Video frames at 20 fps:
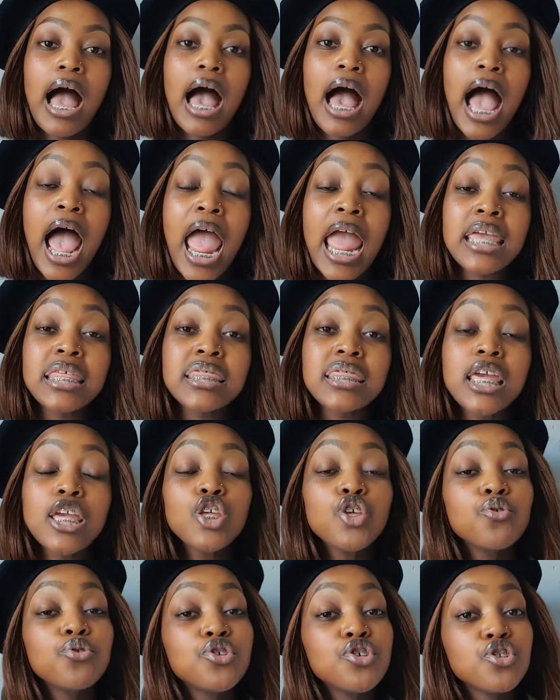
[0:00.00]
I
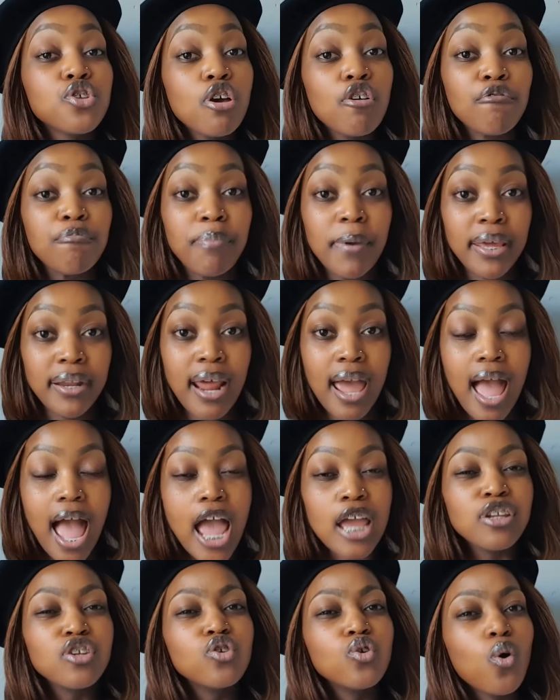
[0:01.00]
think you deserve better.
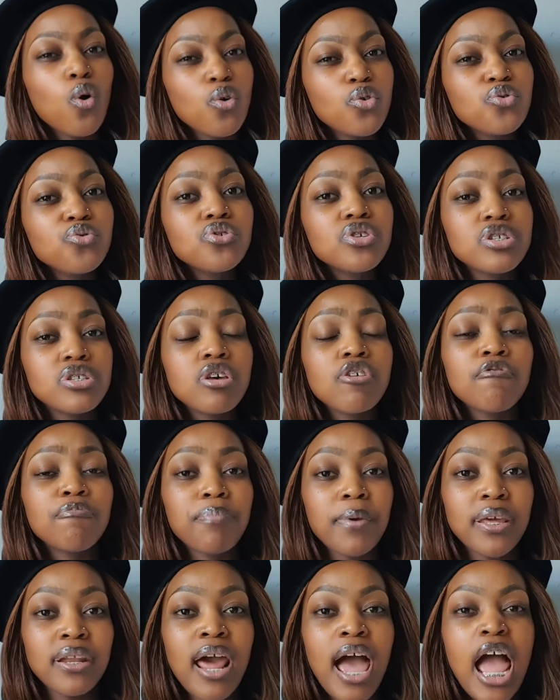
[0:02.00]
I know you deserve
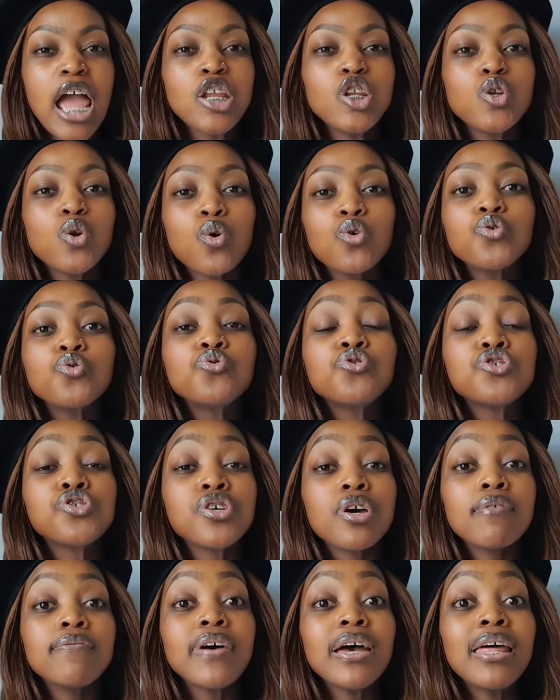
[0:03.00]
better. I know you
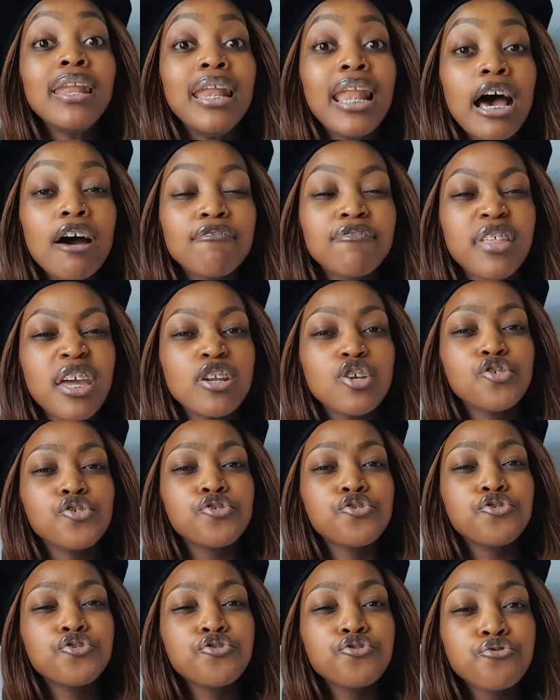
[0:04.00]
deserve a love that
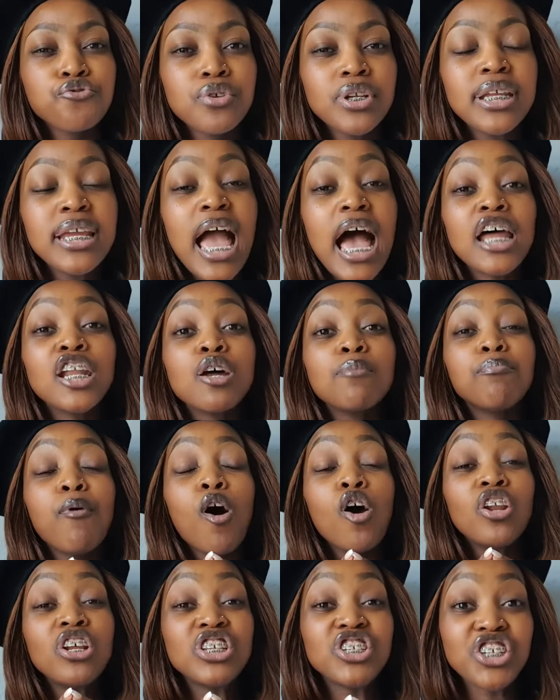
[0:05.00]
is truly
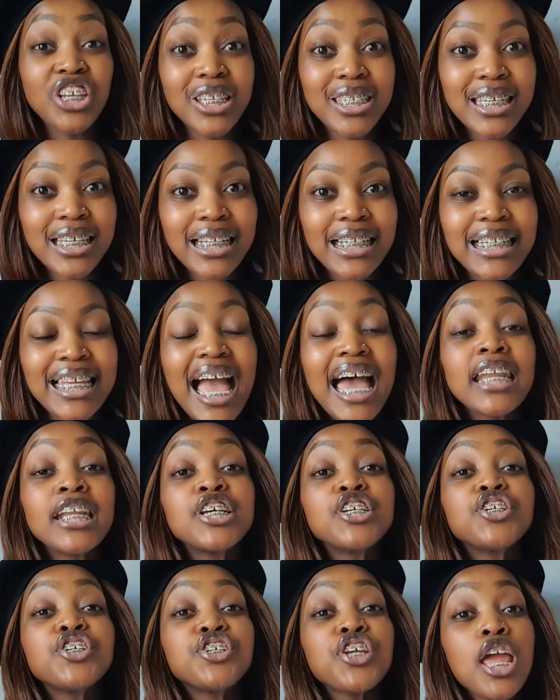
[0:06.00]
unapologetically,
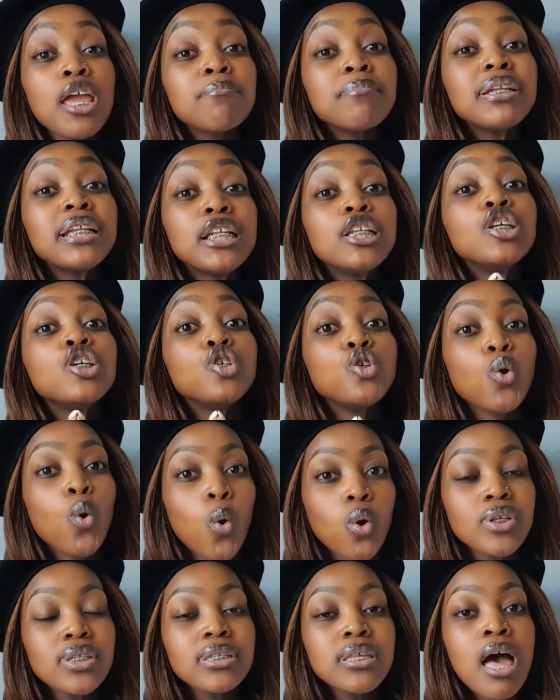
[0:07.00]
unashamedly
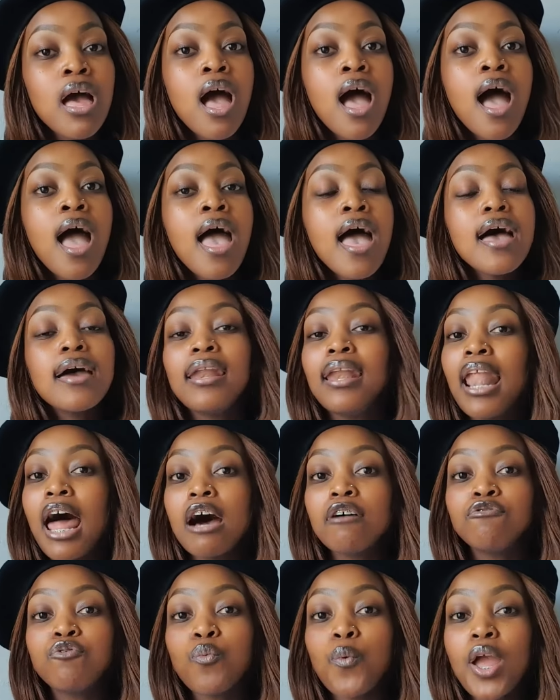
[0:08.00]
yours. A
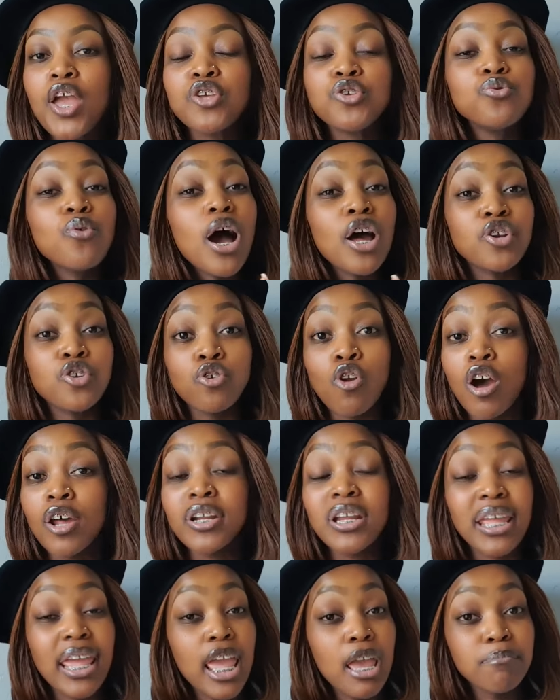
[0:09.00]
love where you are not
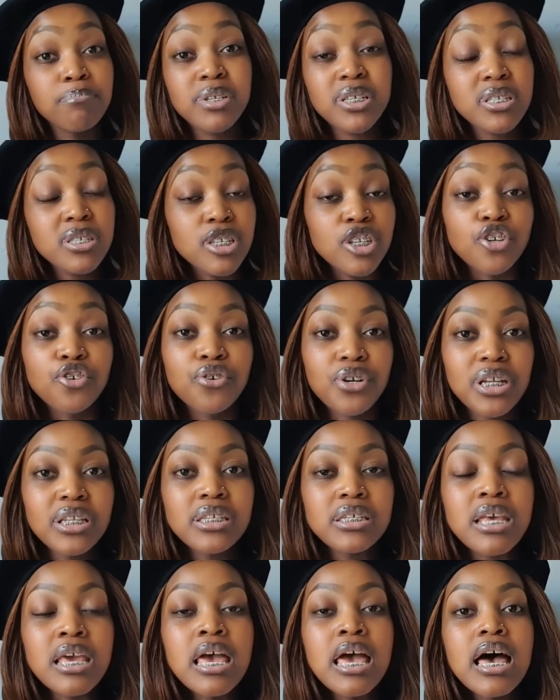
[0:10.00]
a kept
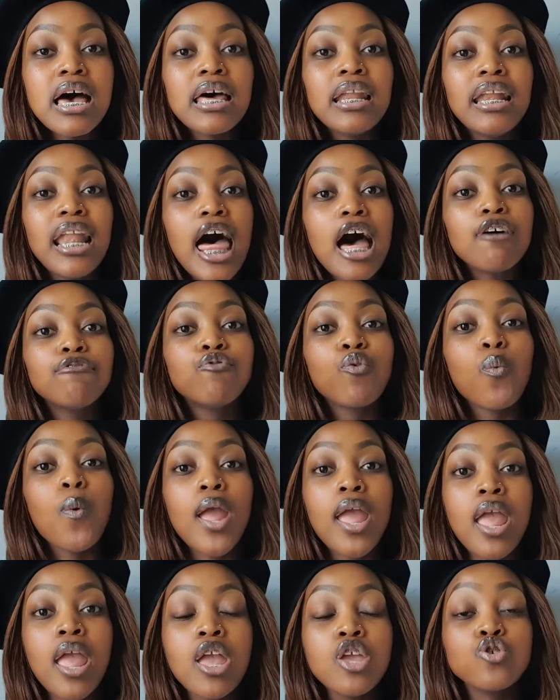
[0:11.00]
secret. A love
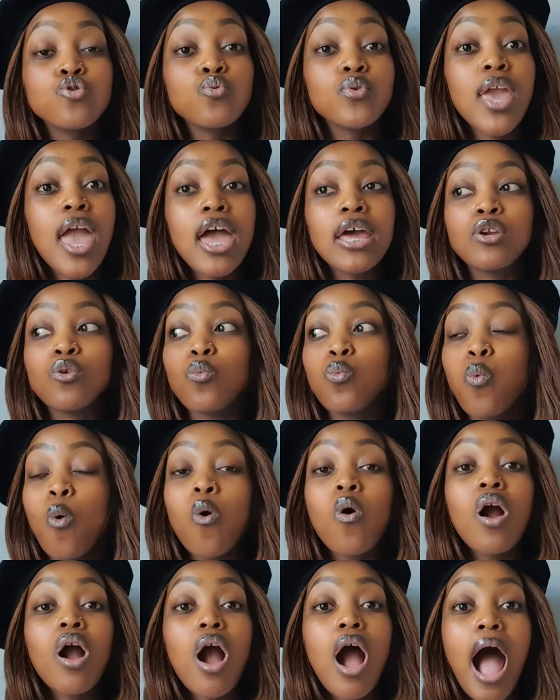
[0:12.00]
where you can
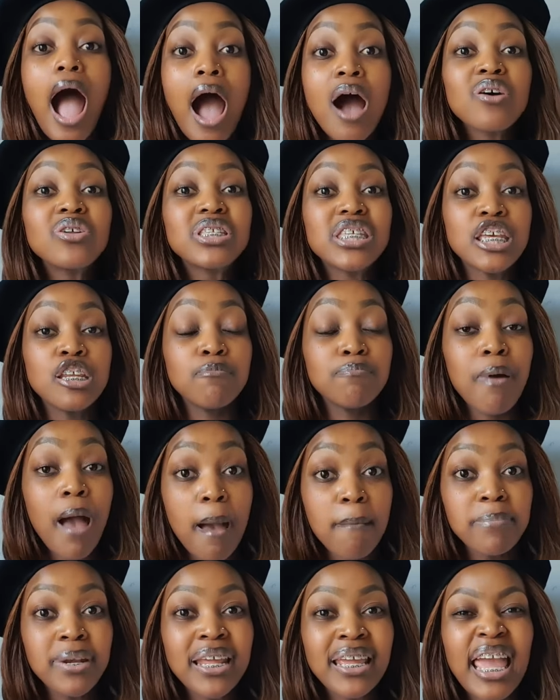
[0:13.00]
walk out in
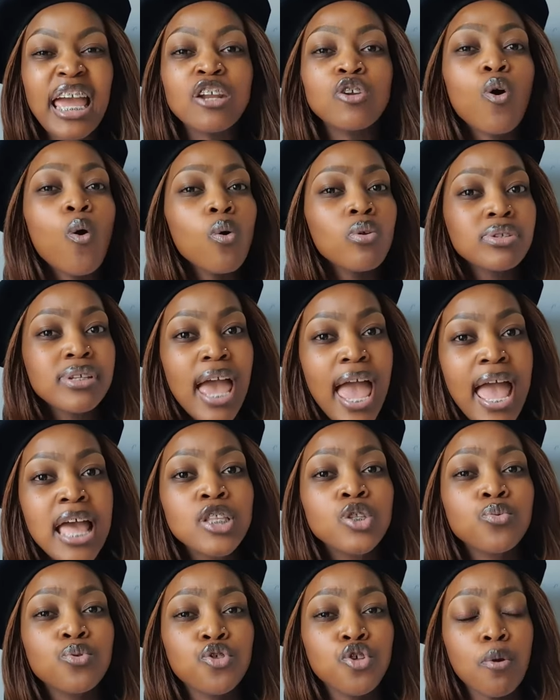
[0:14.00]
public and hold
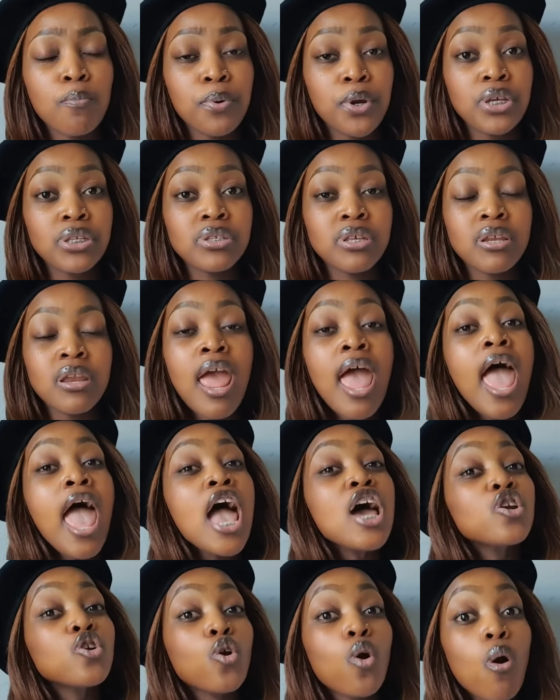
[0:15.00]
hands with your person
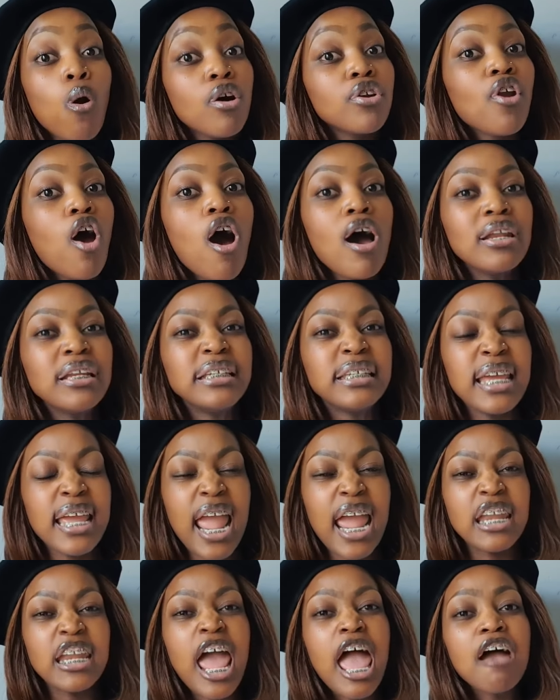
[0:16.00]
and go on holiday
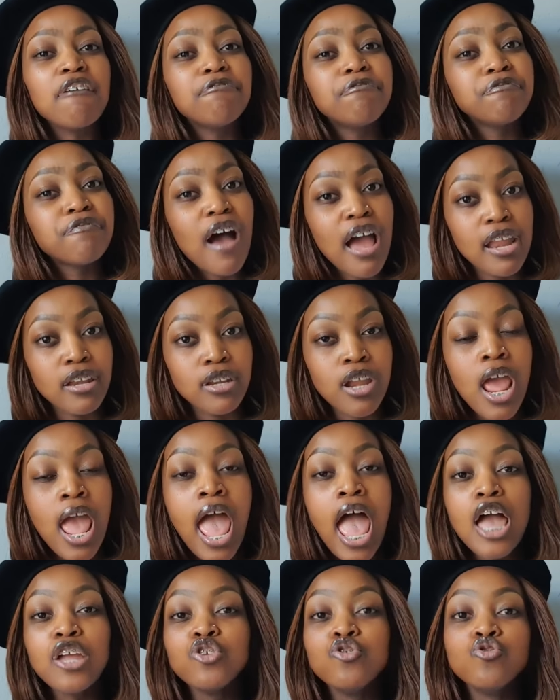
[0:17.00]
and have fun.
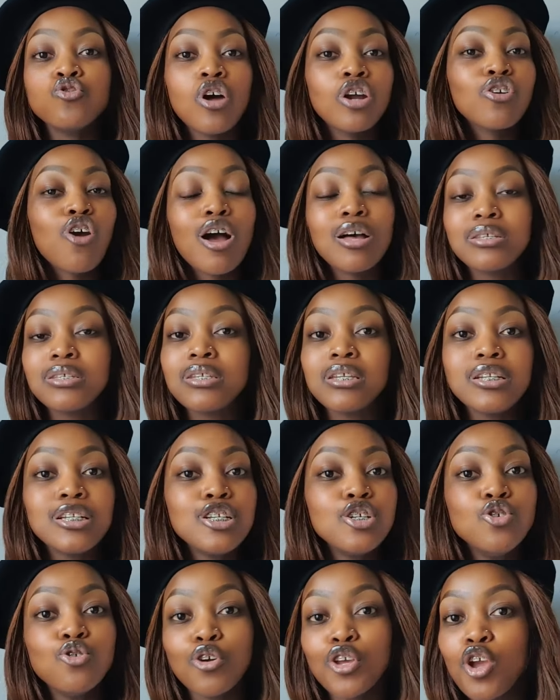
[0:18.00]
And you're not
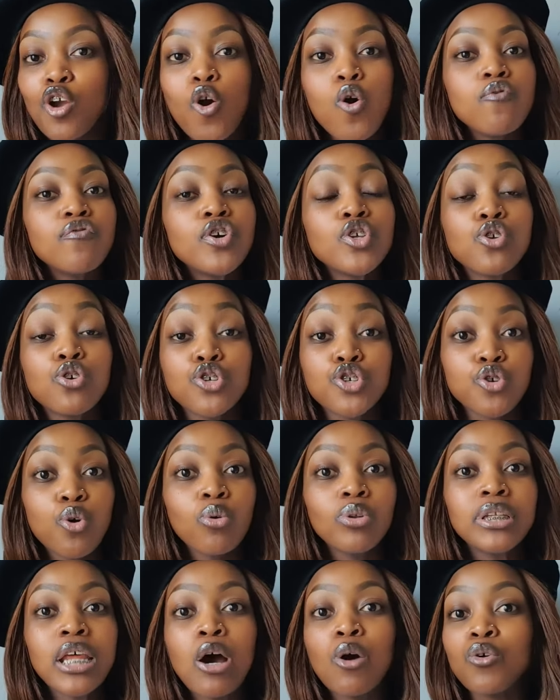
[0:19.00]
constantly looking over your
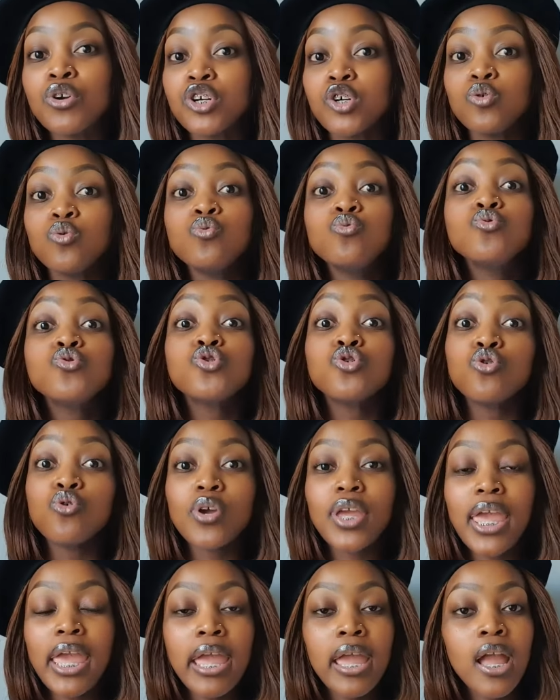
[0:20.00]
shoulder, or who's
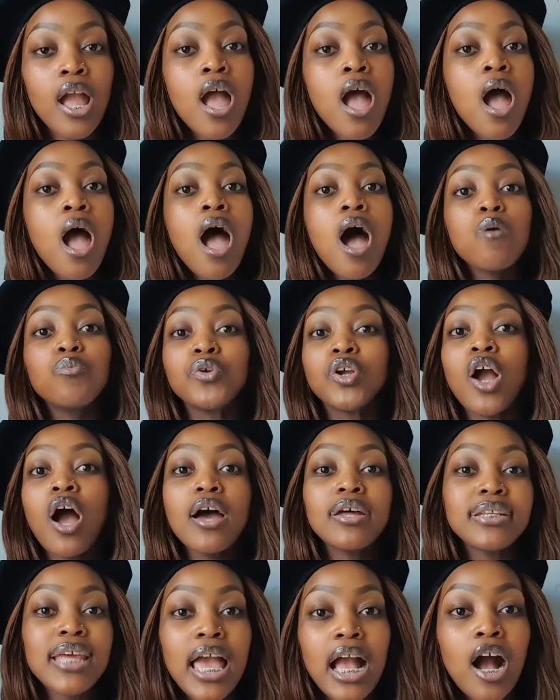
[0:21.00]
looking, we
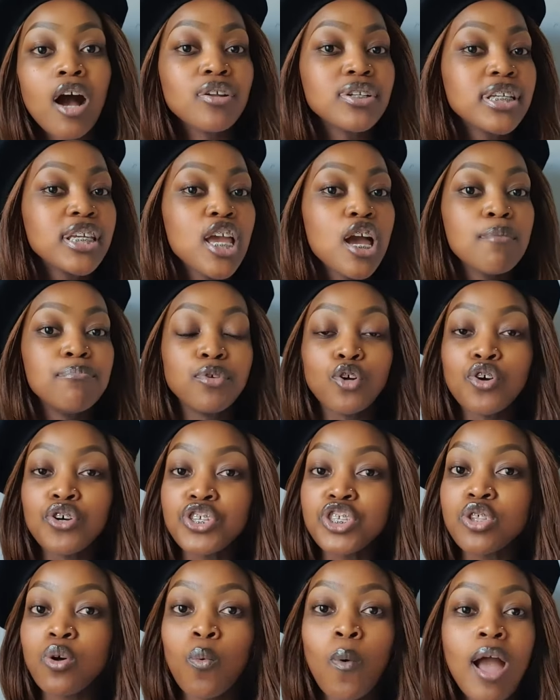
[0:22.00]
can't hang out here
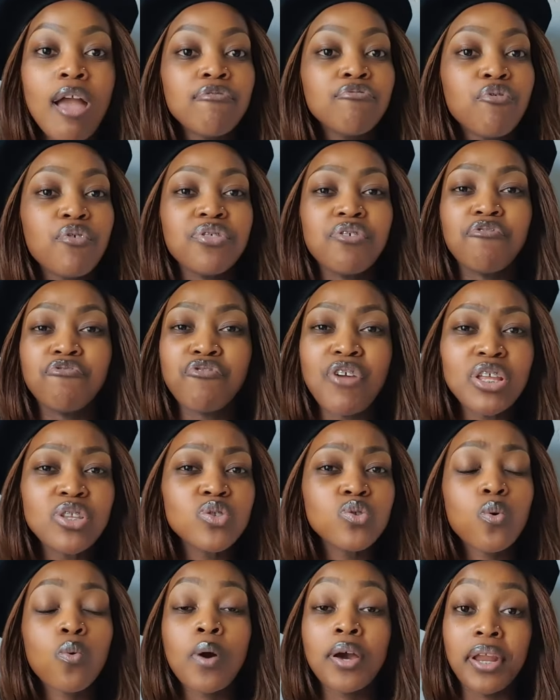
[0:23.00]
because the wife or the
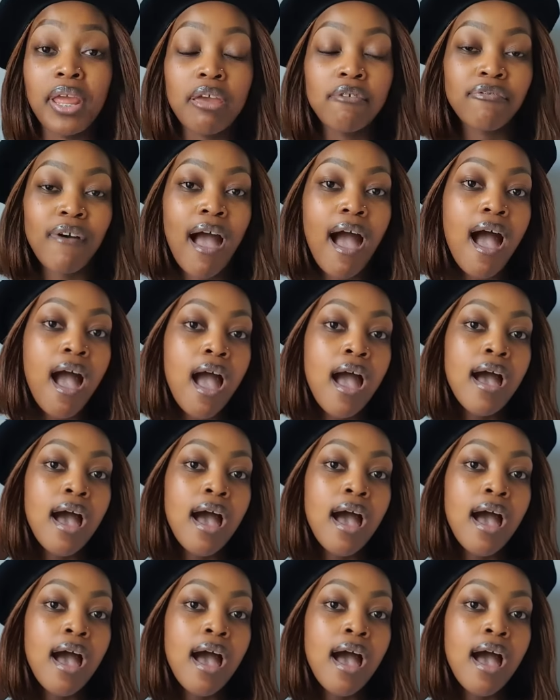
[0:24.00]
friends or whatever.